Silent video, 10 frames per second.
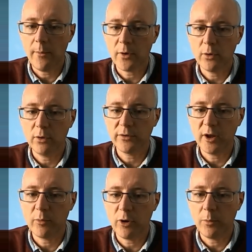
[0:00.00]
cause other
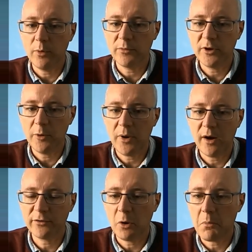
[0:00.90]
problems,
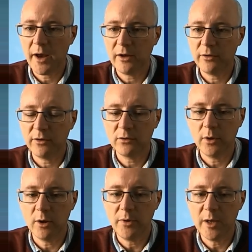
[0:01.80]
pass on my illness to
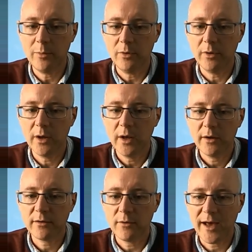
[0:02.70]
other people.
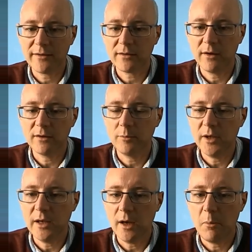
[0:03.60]
So that's going to
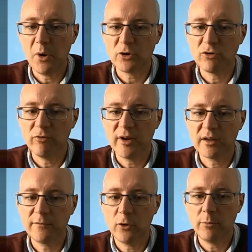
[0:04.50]
be a moderate risk
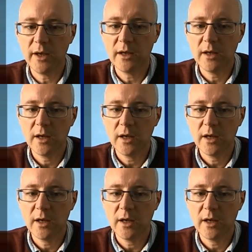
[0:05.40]
for me.